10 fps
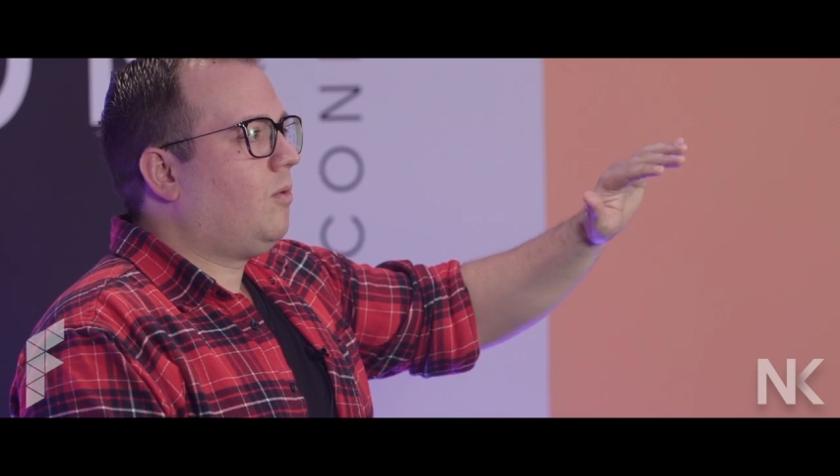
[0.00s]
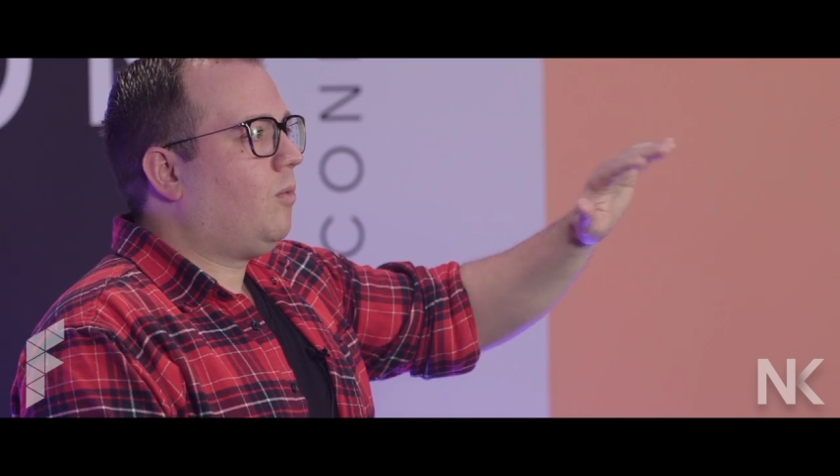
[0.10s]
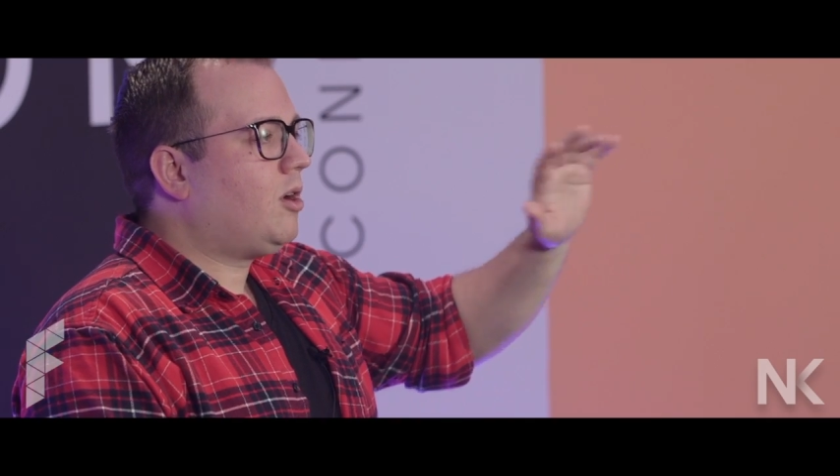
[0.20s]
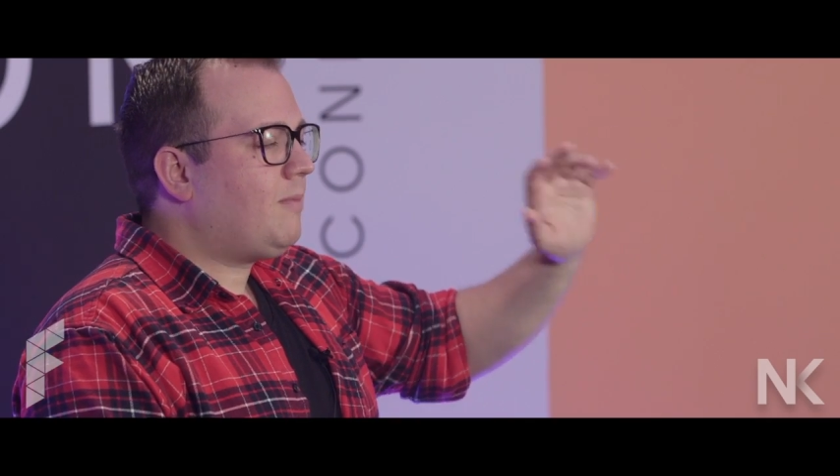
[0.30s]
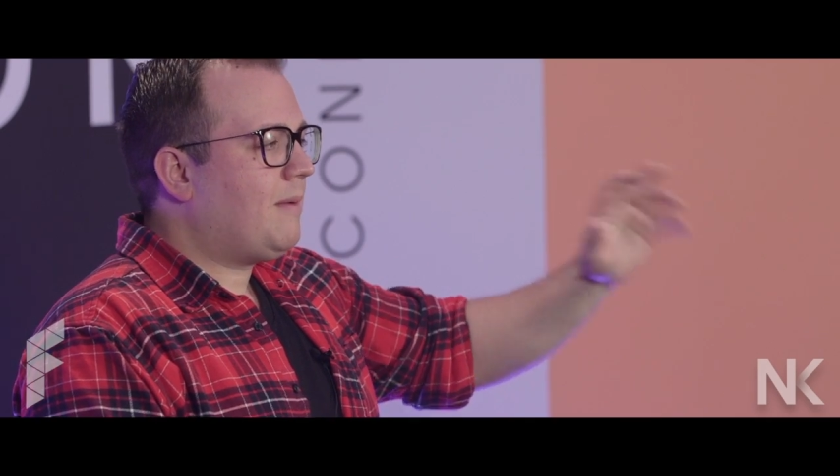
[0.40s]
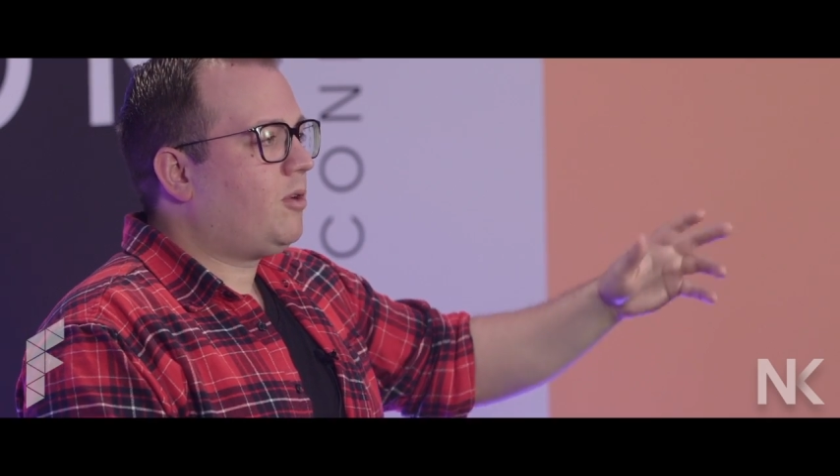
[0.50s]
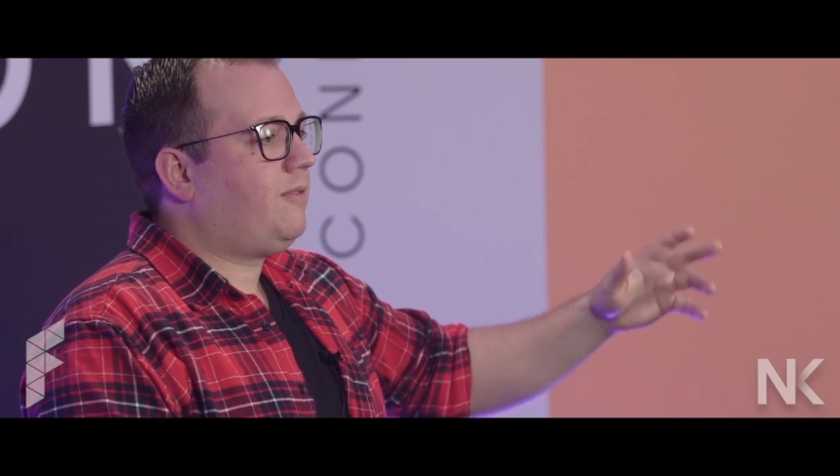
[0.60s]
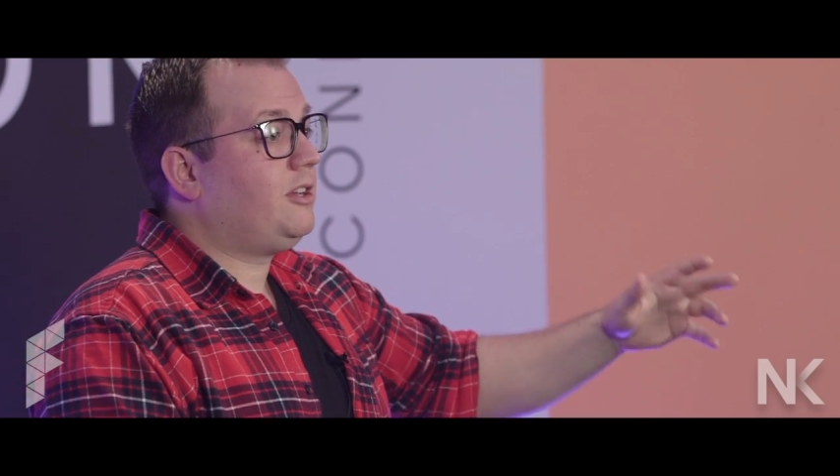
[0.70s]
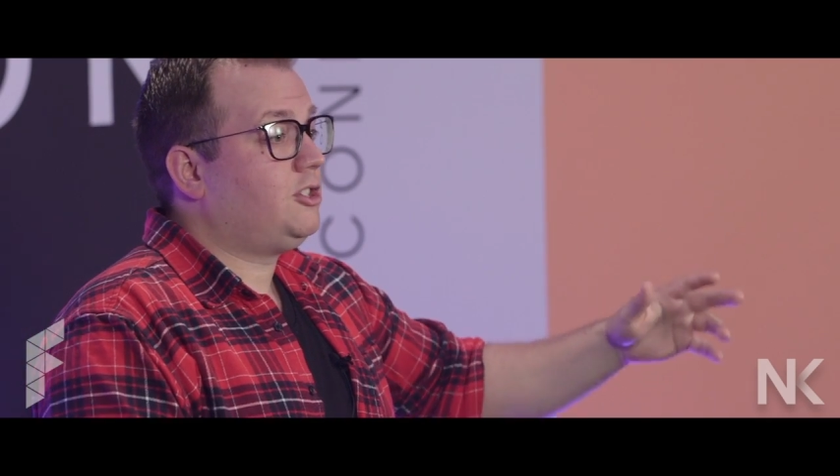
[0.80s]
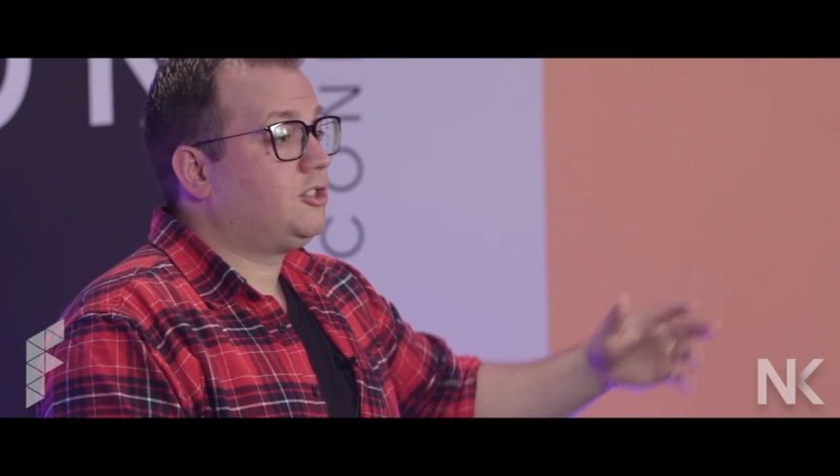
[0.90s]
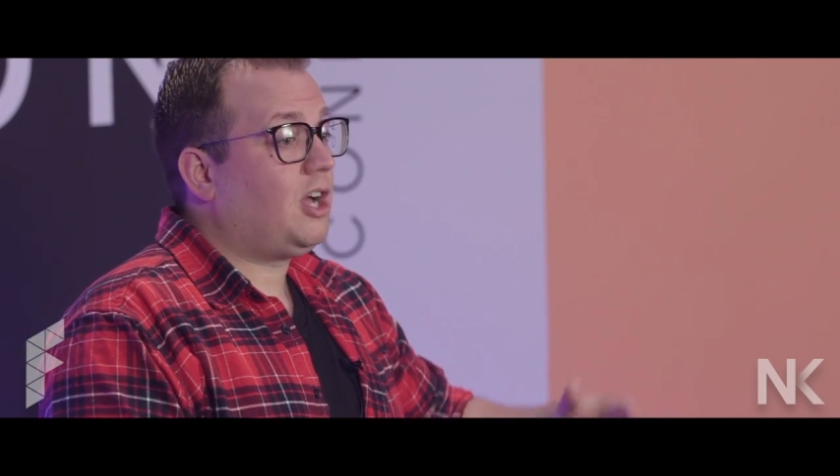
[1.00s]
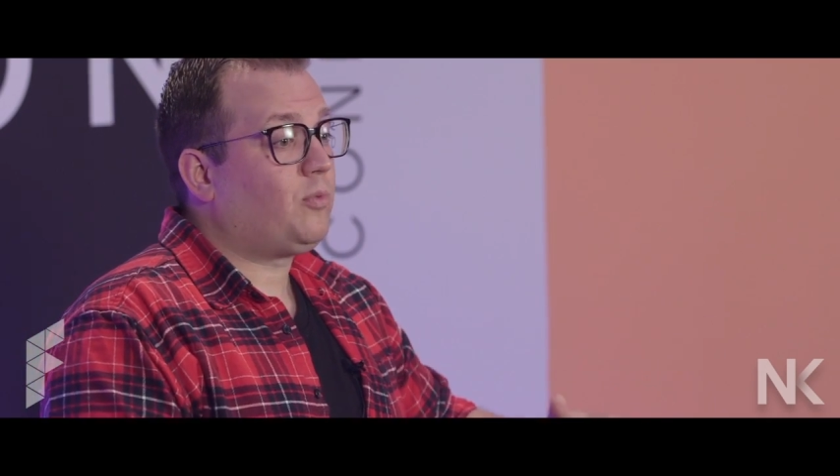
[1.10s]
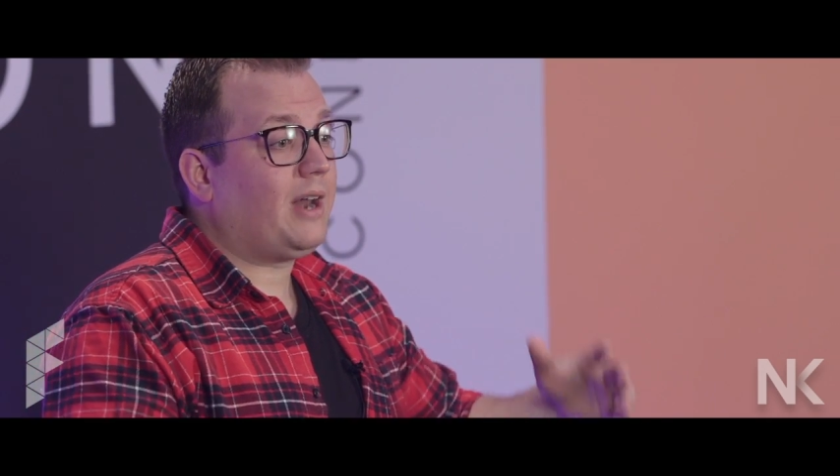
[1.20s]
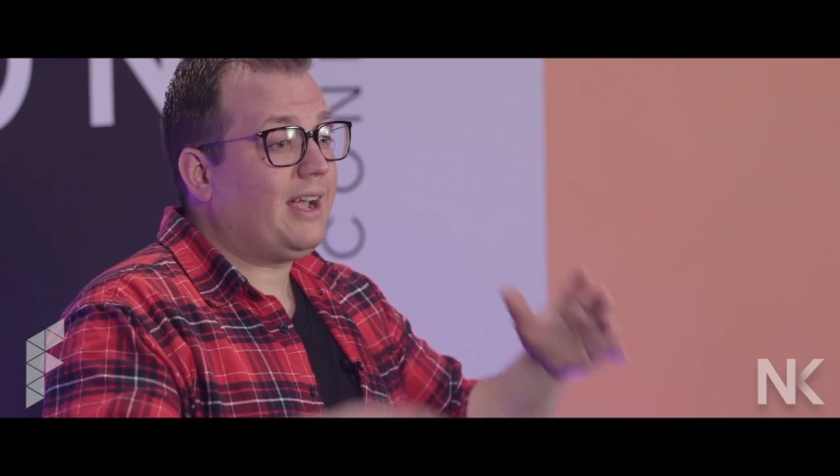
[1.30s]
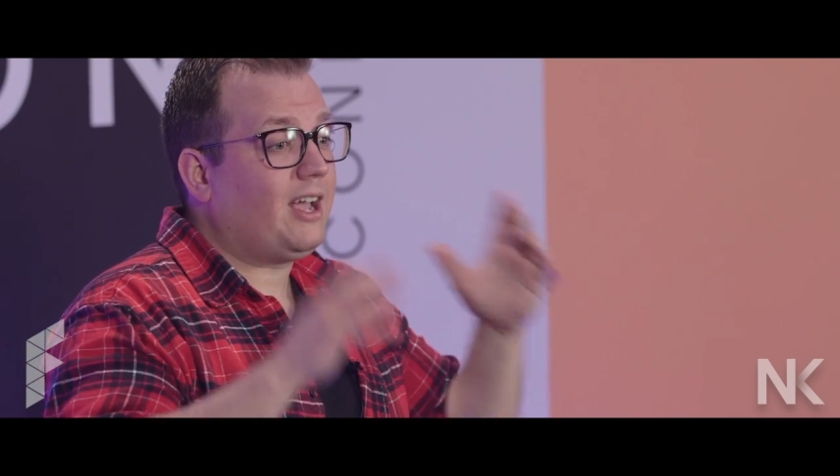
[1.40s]
what are my motivations?
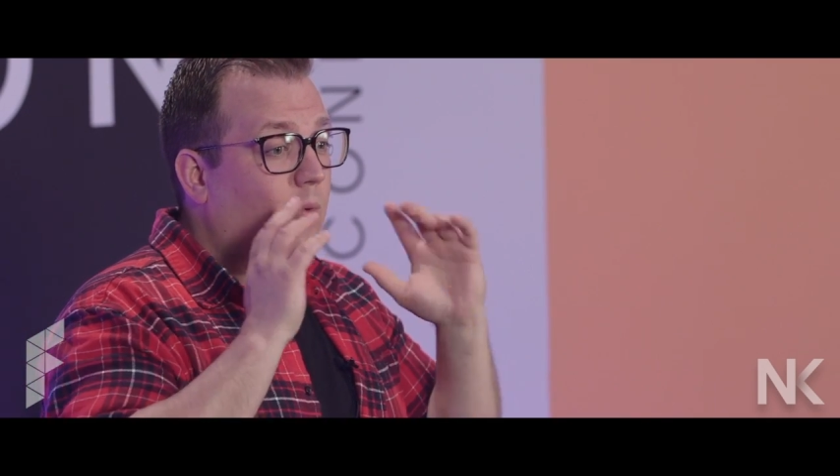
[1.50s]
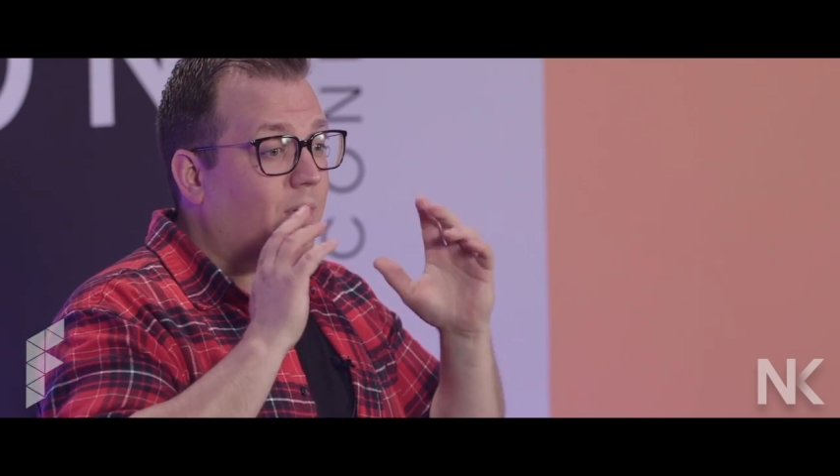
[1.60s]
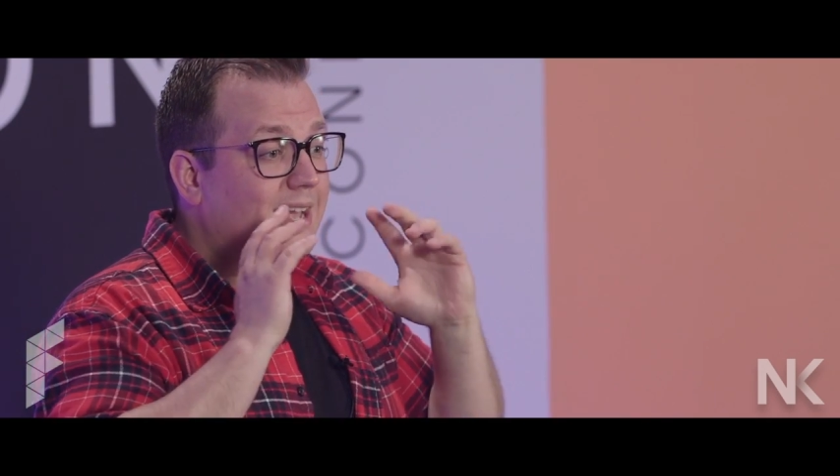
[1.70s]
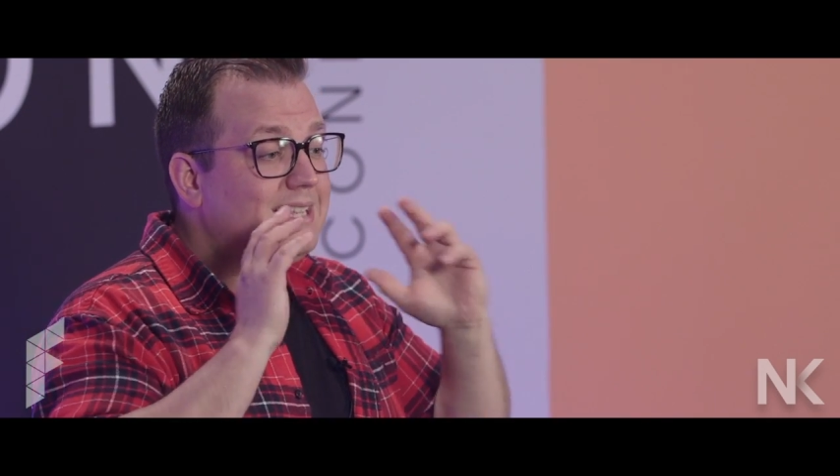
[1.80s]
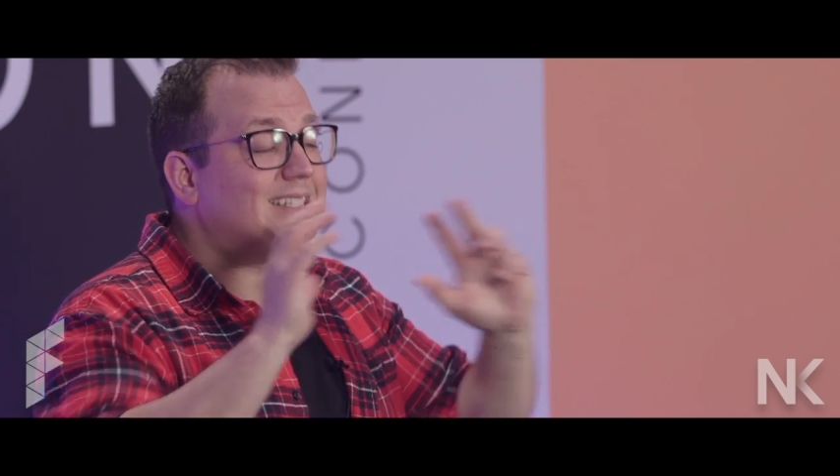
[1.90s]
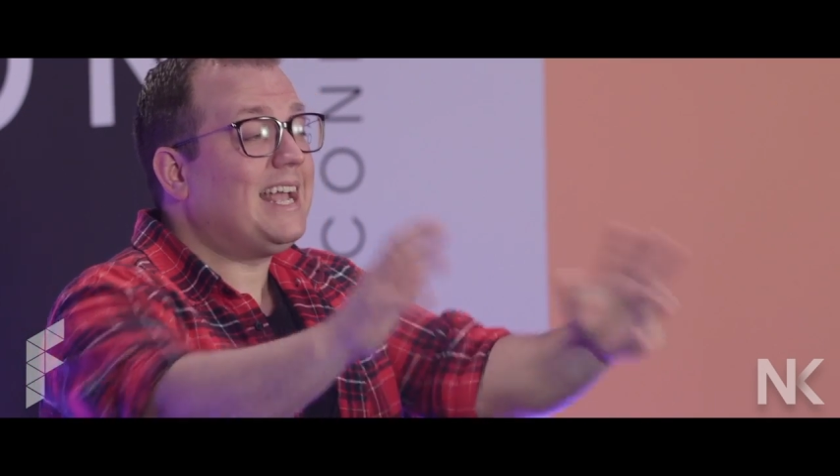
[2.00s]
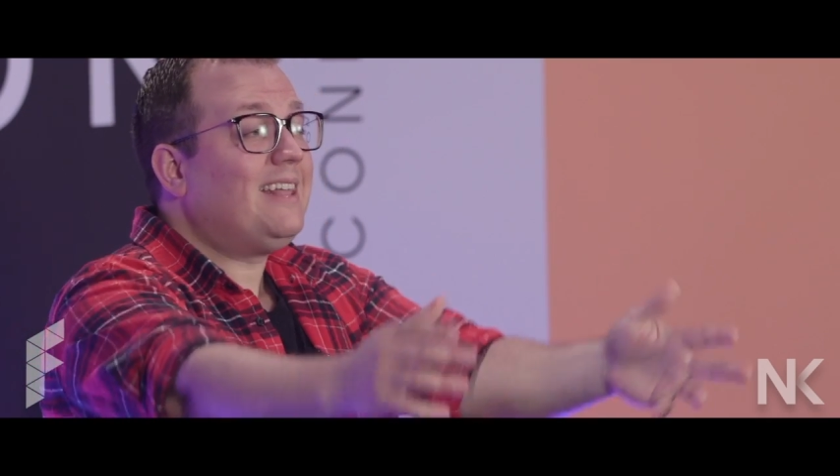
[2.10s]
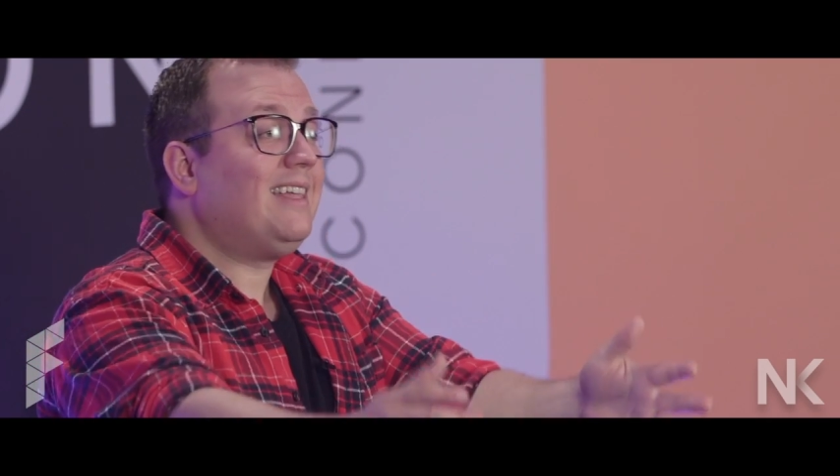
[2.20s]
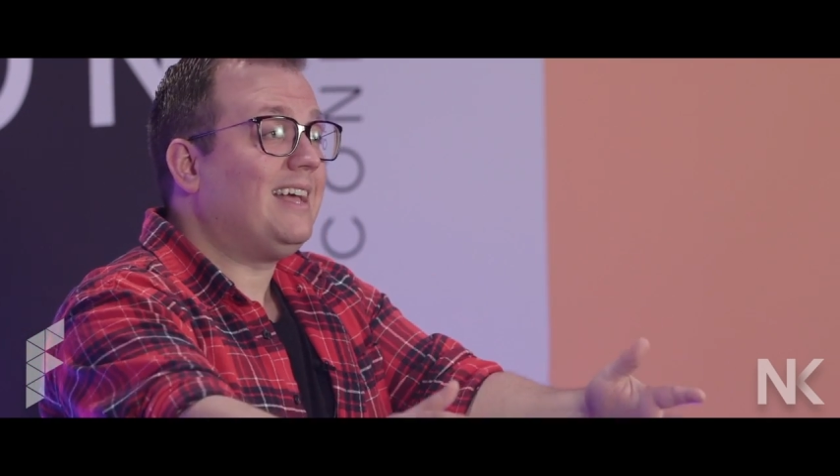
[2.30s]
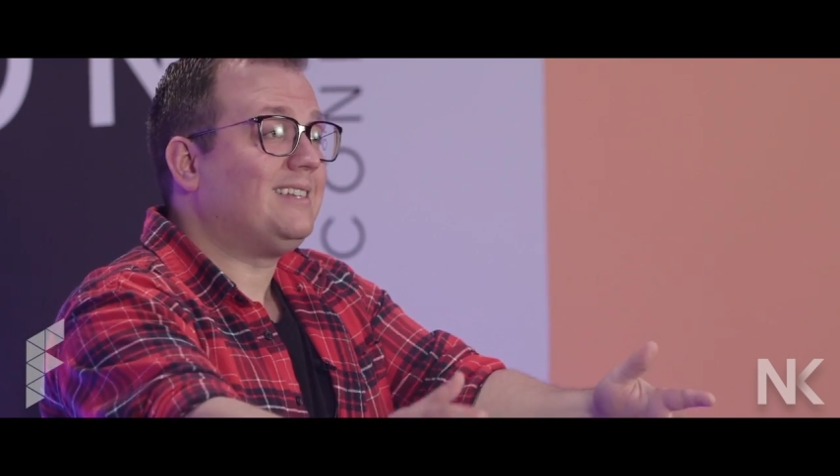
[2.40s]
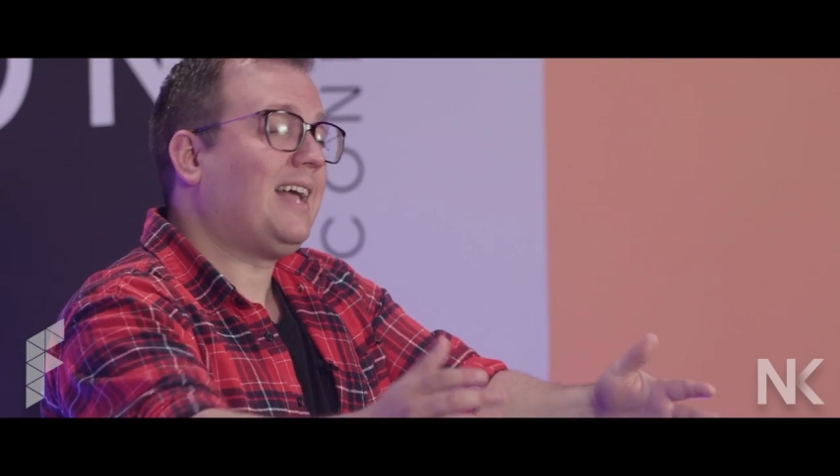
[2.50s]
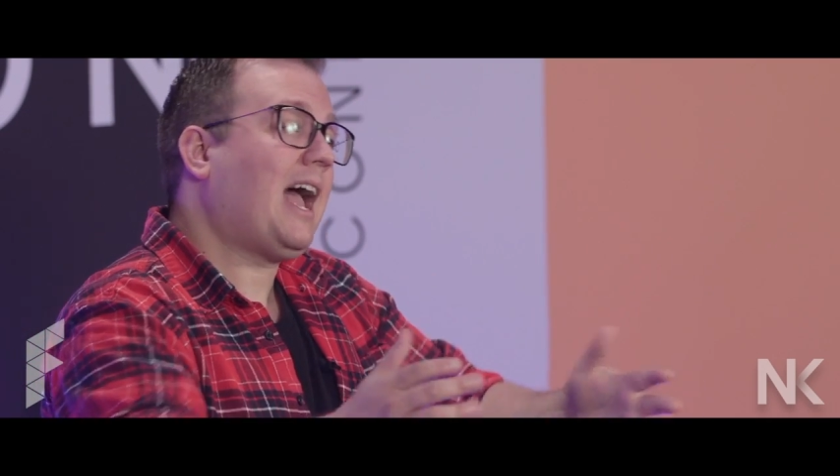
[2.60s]
God, when I when I say this,